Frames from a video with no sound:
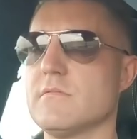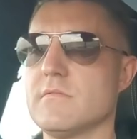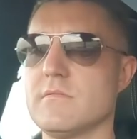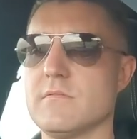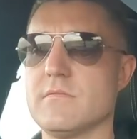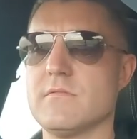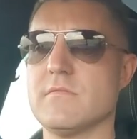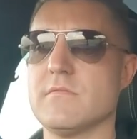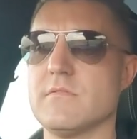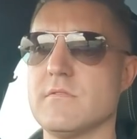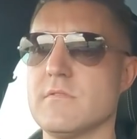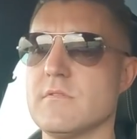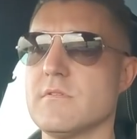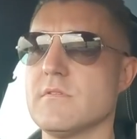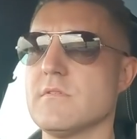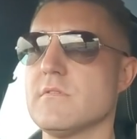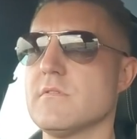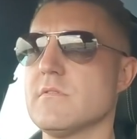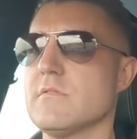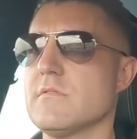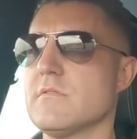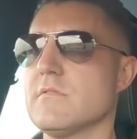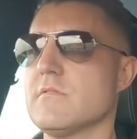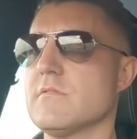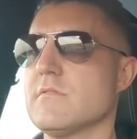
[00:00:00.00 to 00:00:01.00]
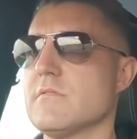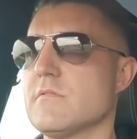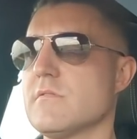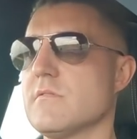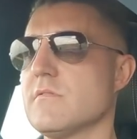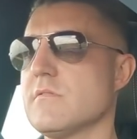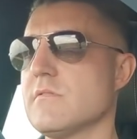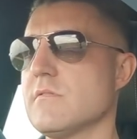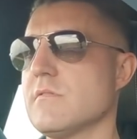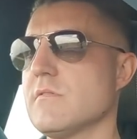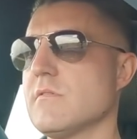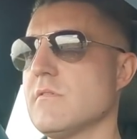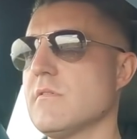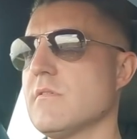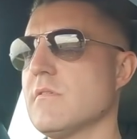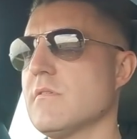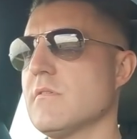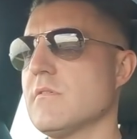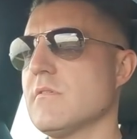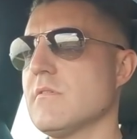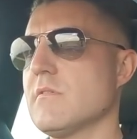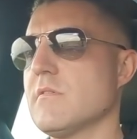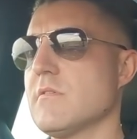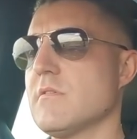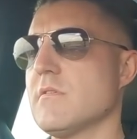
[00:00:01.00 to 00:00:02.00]

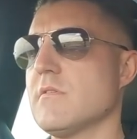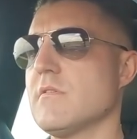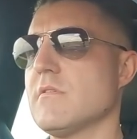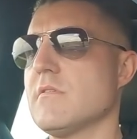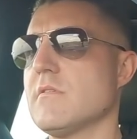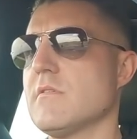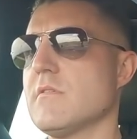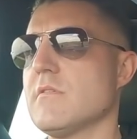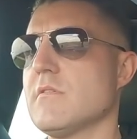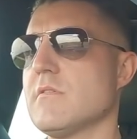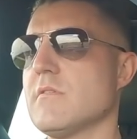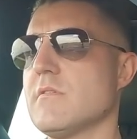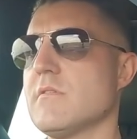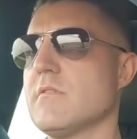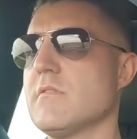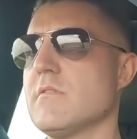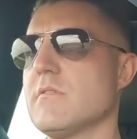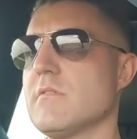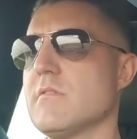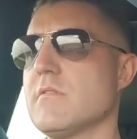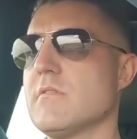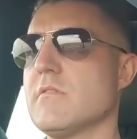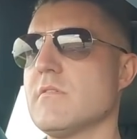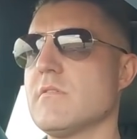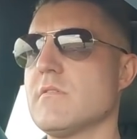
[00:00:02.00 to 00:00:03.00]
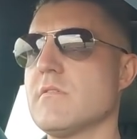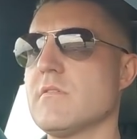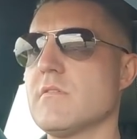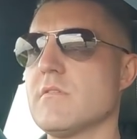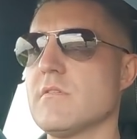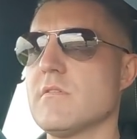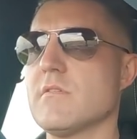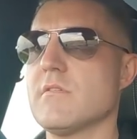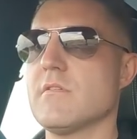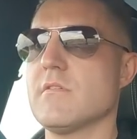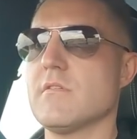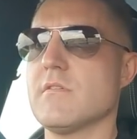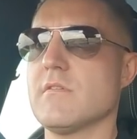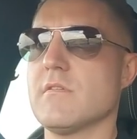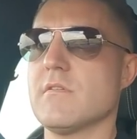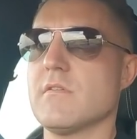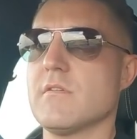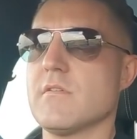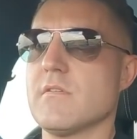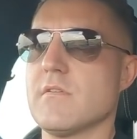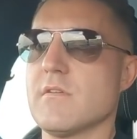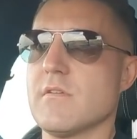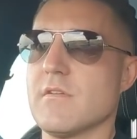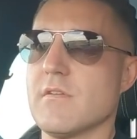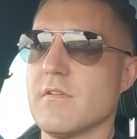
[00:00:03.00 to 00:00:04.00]

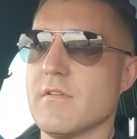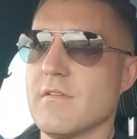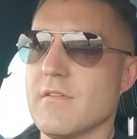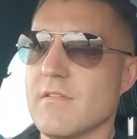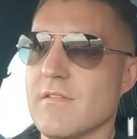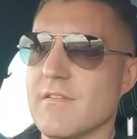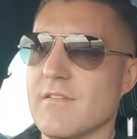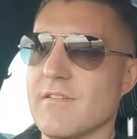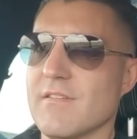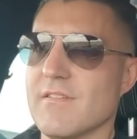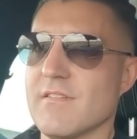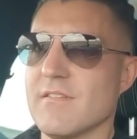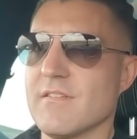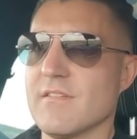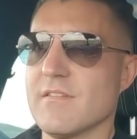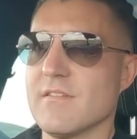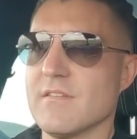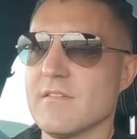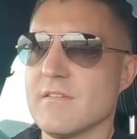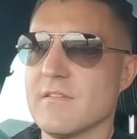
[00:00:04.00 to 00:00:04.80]
[no speech]